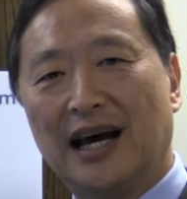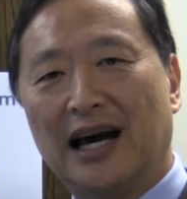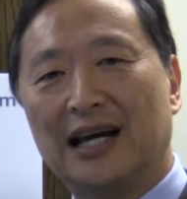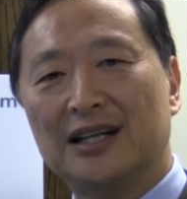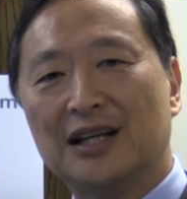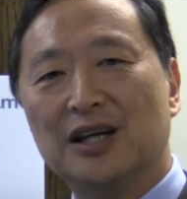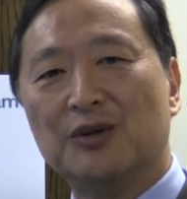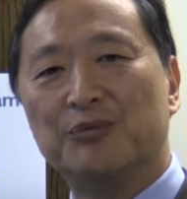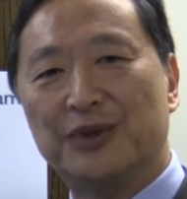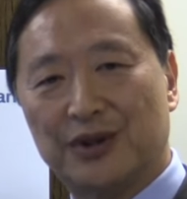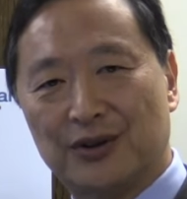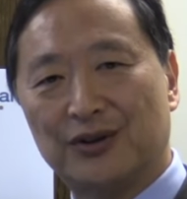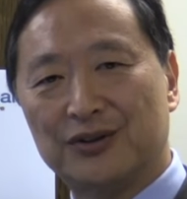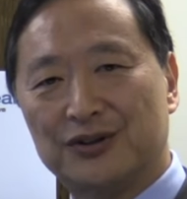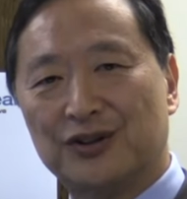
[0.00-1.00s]
And
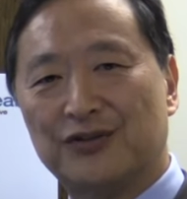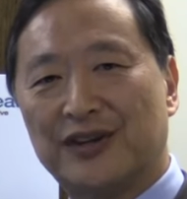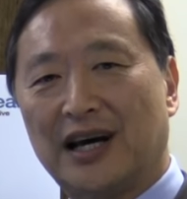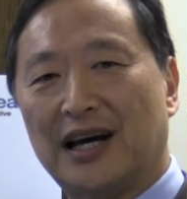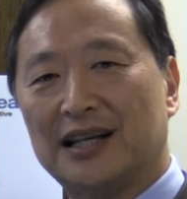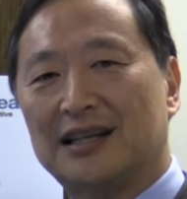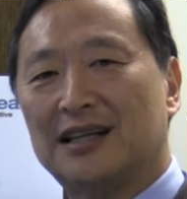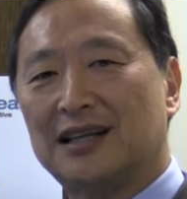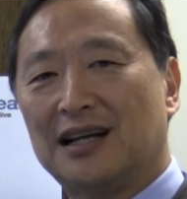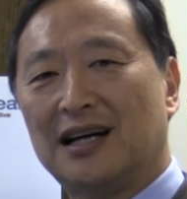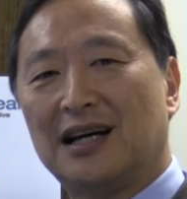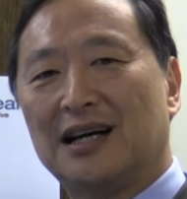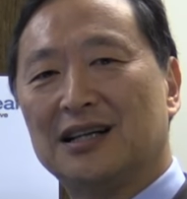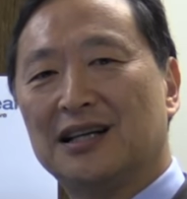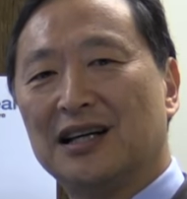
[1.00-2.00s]
because of that,
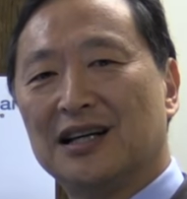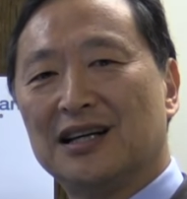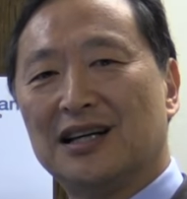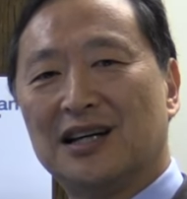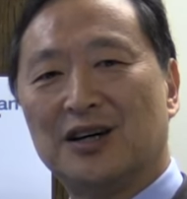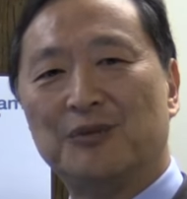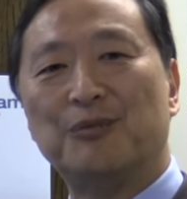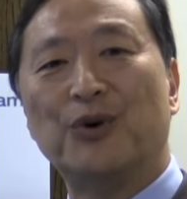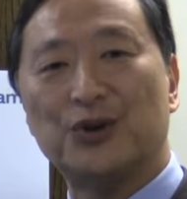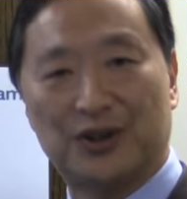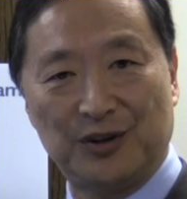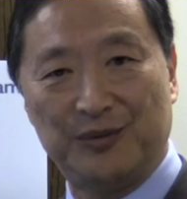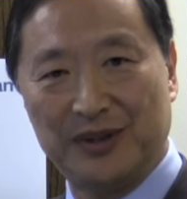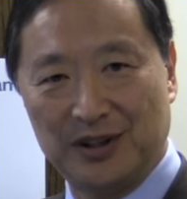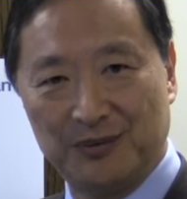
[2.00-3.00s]
um, uh,
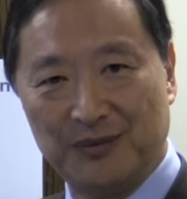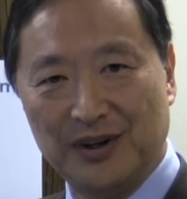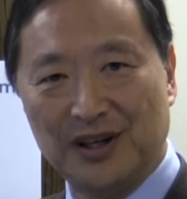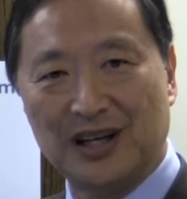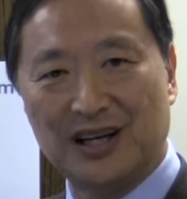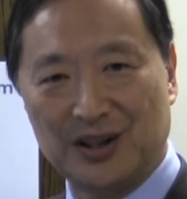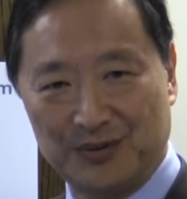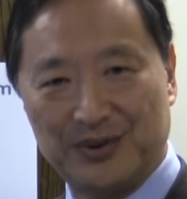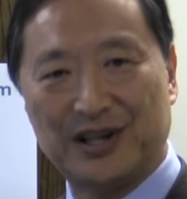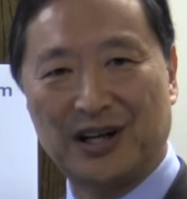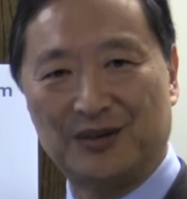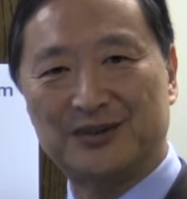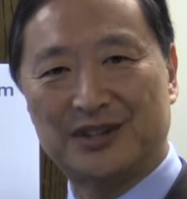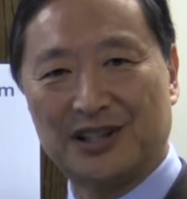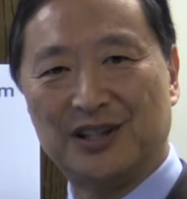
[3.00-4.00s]
multi-beam uh,
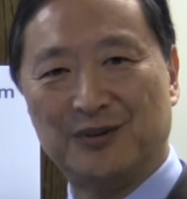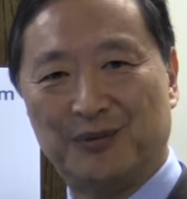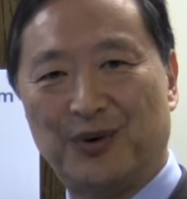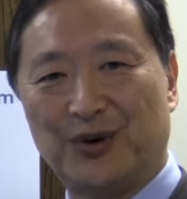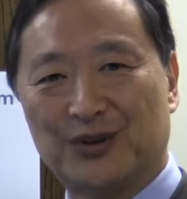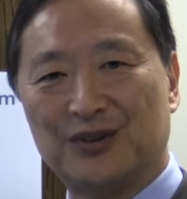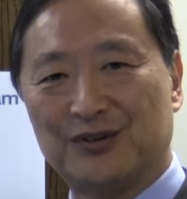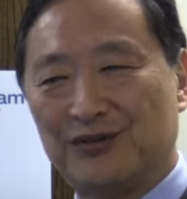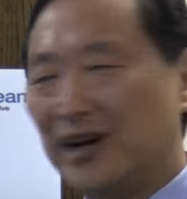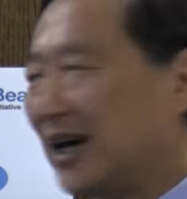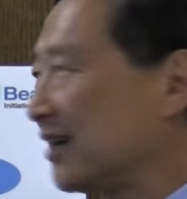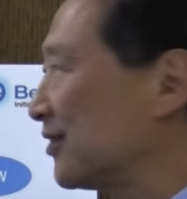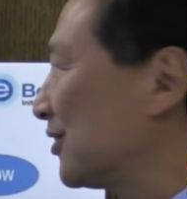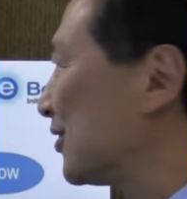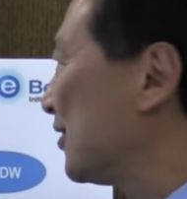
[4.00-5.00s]
becomes an important
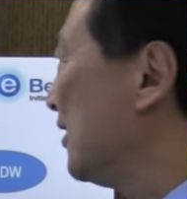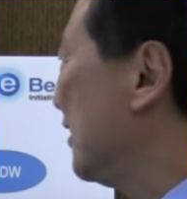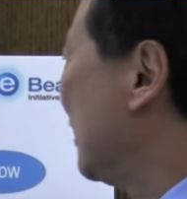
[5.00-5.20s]
factor.